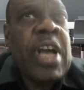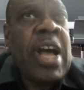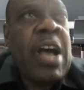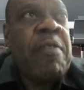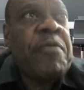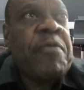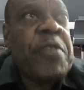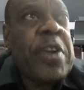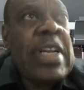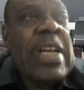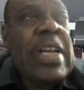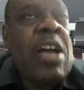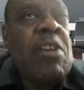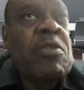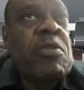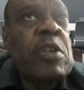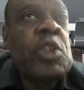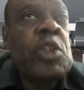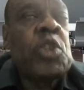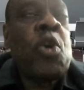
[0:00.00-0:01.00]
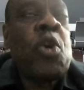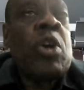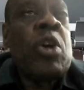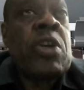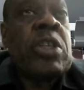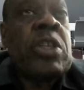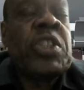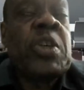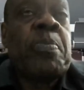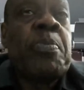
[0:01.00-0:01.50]
African countries or
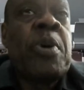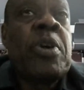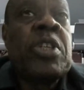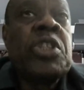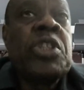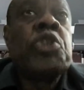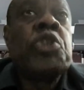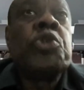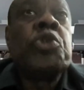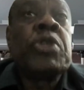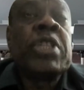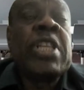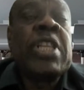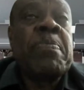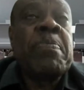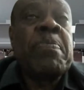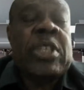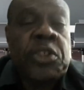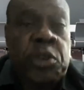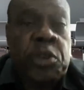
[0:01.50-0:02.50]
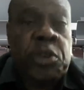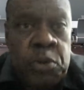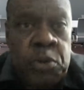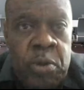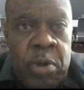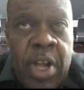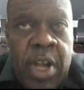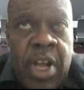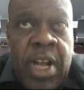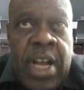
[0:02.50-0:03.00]
industrial policies should they
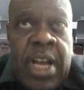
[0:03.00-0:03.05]
pursue.